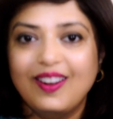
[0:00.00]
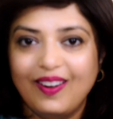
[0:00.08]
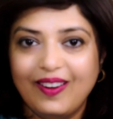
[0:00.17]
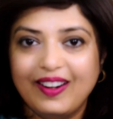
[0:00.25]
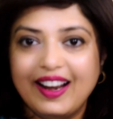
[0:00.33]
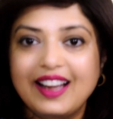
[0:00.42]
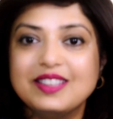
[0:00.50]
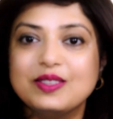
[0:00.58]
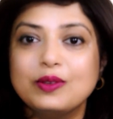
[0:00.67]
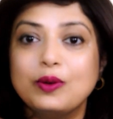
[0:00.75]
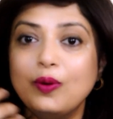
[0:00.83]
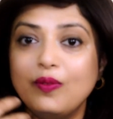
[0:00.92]
Alright,
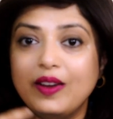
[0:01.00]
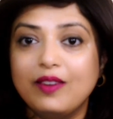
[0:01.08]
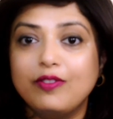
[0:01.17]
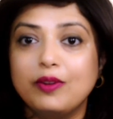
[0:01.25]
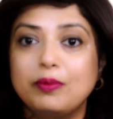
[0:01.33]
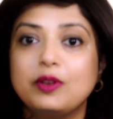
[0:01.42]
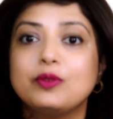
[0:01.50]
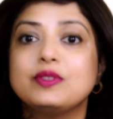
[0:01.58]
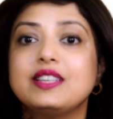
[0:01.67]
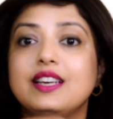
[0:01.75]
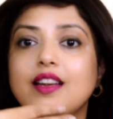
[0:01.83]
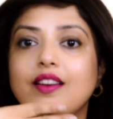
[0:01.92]
so don't wait for me to
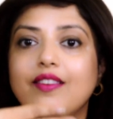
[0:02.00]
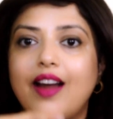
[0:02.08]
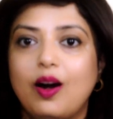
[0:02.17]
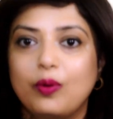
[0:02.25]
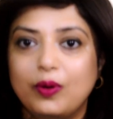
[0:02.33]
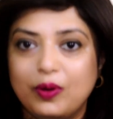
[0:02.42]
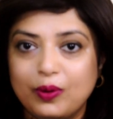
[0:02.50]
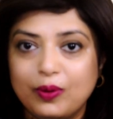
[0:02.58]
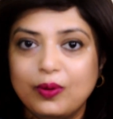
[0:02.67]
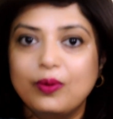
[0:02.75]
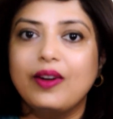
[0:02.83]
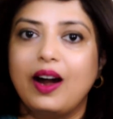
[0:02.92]
say round
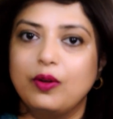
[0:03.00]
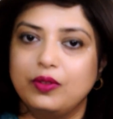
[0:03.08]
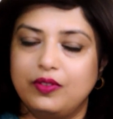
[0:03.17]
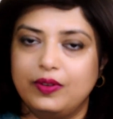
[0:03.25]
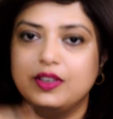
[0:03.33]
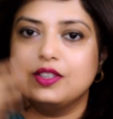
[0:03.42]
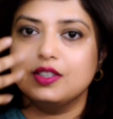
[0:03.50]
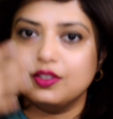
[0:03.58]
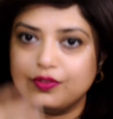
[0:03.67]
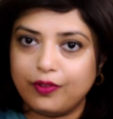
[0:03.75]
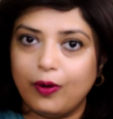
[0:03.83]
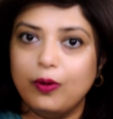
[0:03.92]
2, round 3,
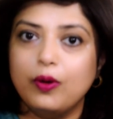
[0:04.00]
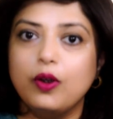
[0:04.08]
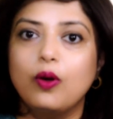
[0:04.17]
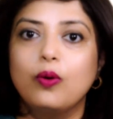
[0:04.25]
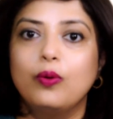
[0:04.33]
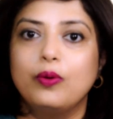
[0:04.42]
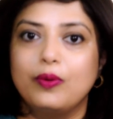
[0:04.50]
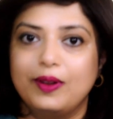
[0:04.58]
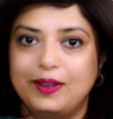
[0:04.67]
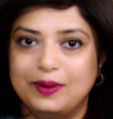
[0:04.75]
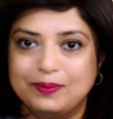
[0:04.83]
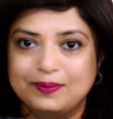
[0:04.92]
just follow your own
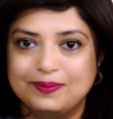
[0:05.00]
rhythm.